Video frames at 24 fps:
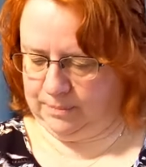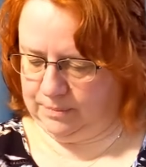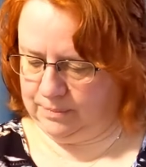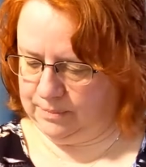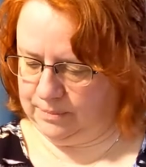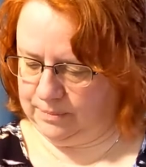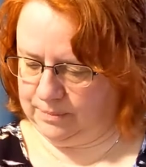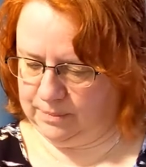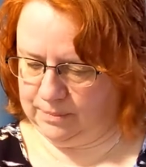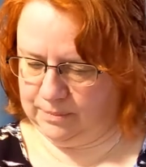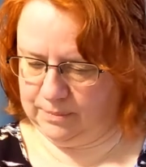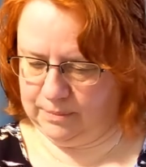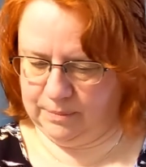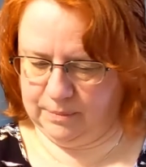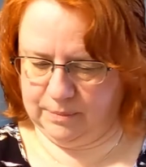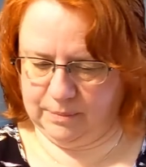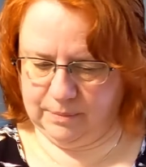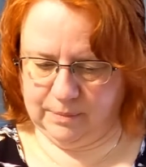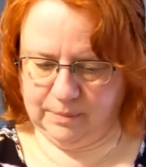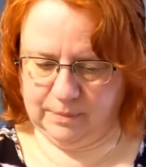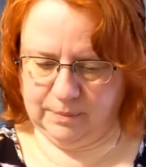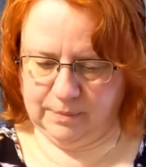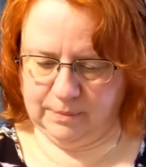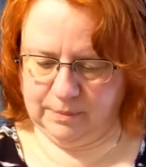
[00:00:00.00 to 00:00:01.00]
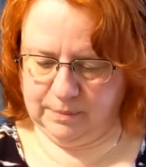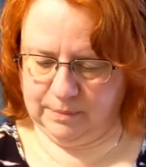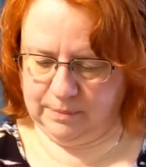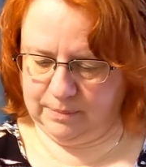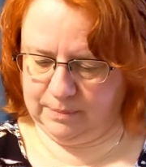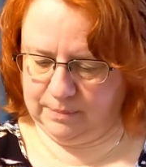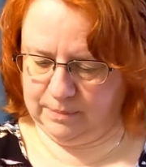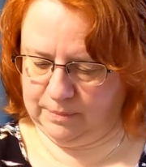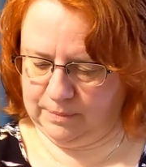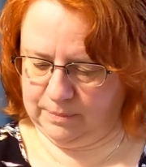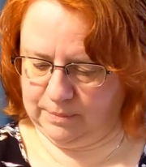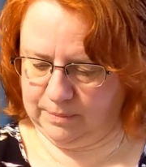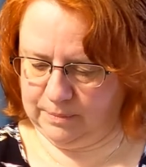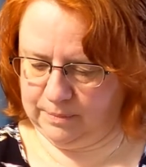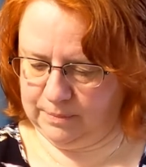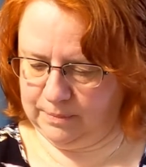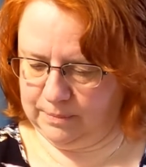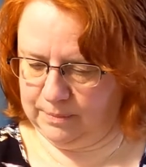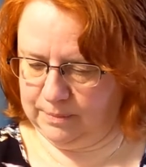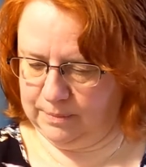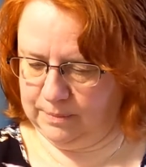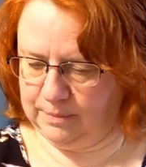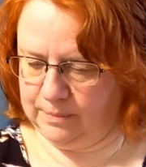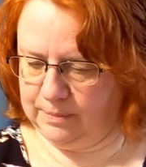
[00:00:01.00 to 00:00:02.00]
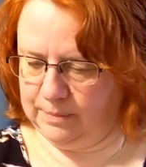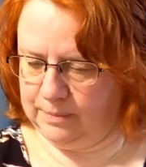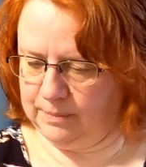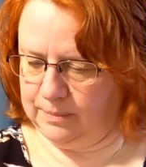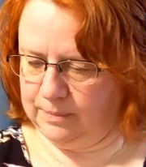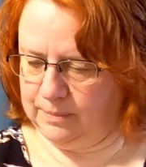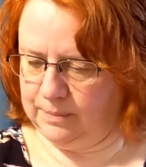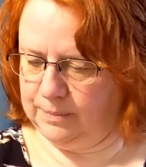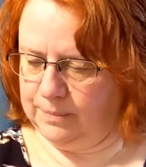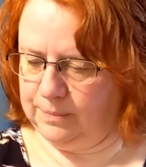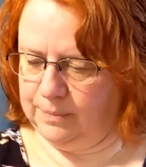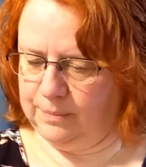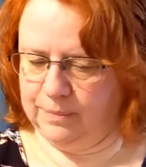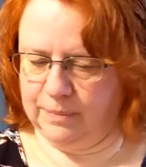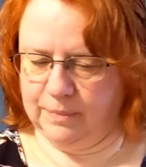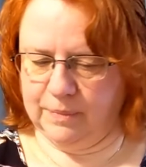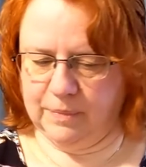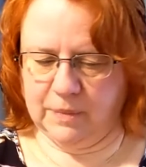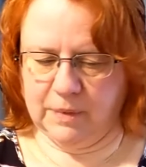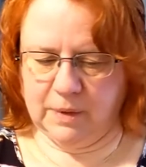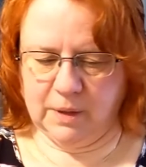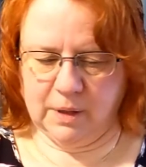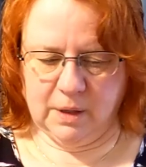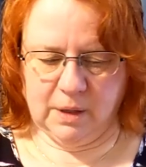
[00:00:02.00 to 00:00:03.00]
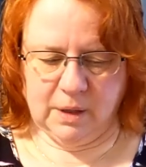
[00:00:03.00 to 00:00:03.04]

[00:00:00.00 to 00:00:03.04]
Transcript: Nobody speaks.